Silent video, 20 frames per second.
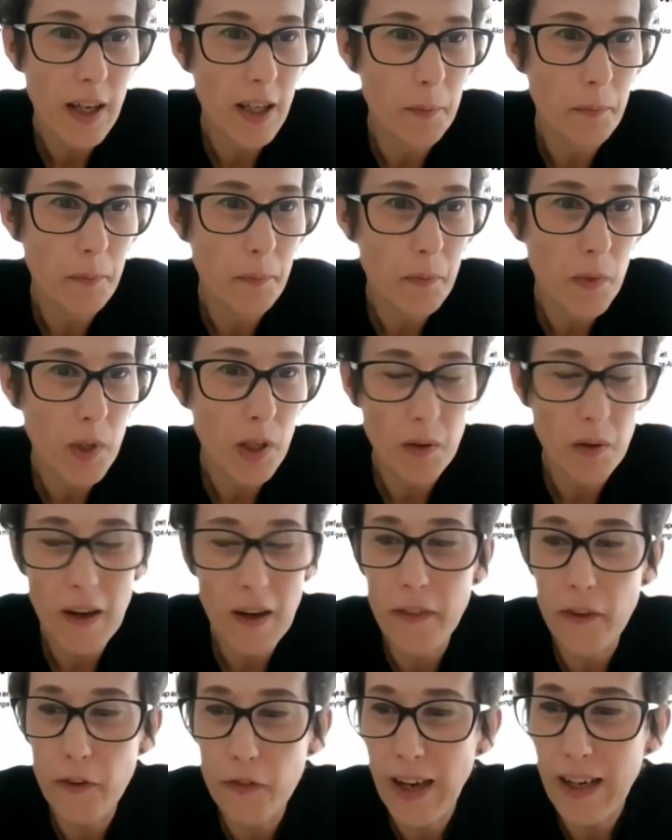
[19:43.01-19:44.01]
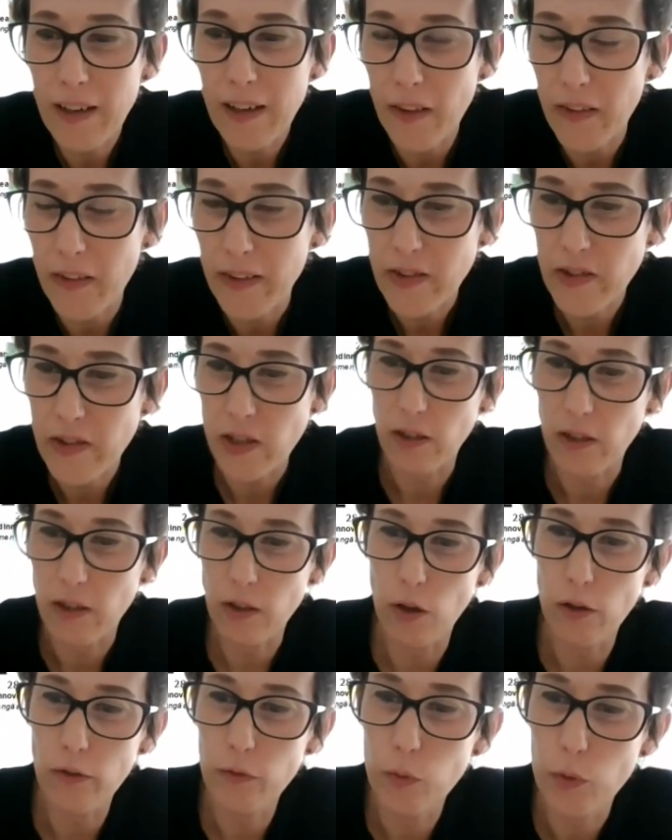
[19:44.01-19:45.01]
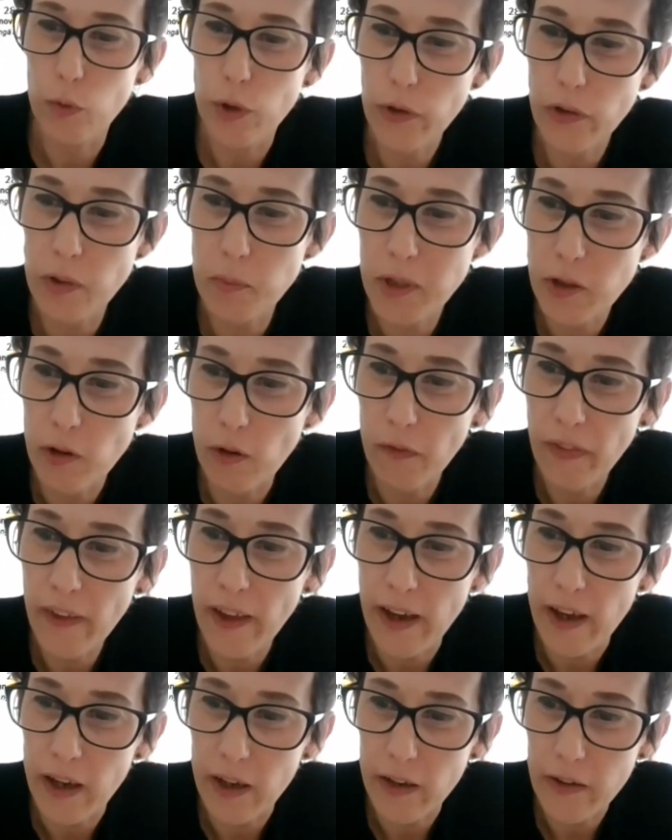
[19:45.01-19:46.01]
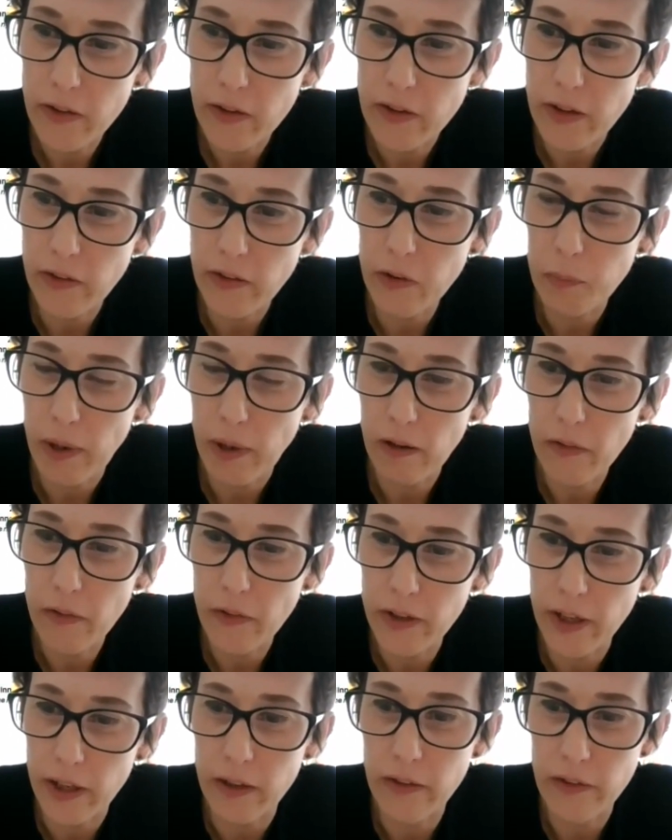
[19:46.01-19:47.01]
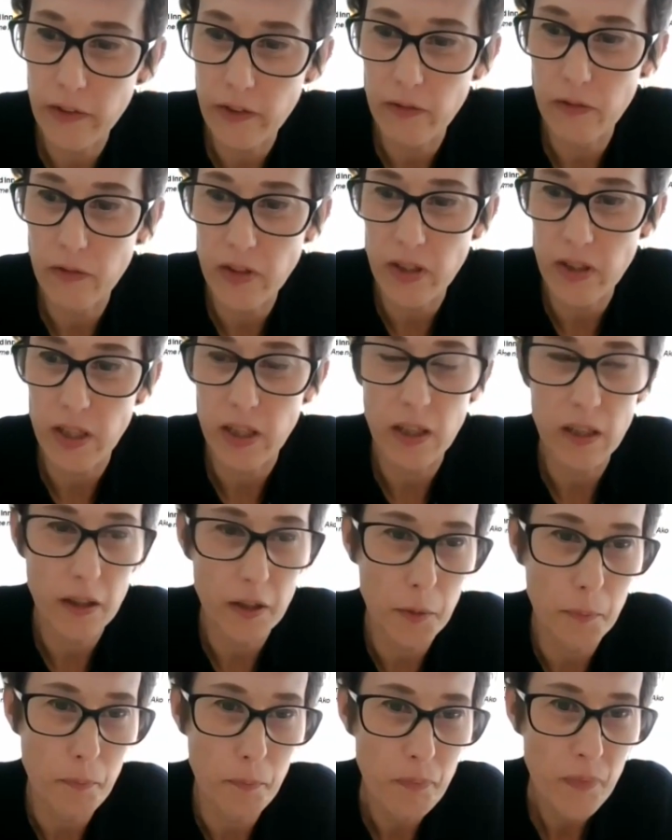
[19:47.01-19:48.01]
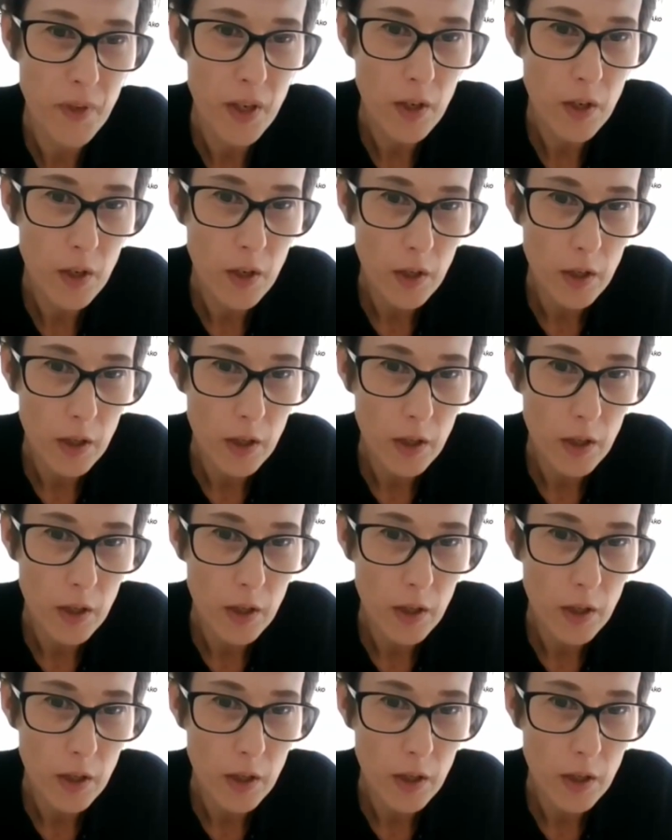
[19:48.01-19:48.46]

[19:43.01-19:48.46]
and the fact that there's still a lot of work to be done there to dispel the negativity.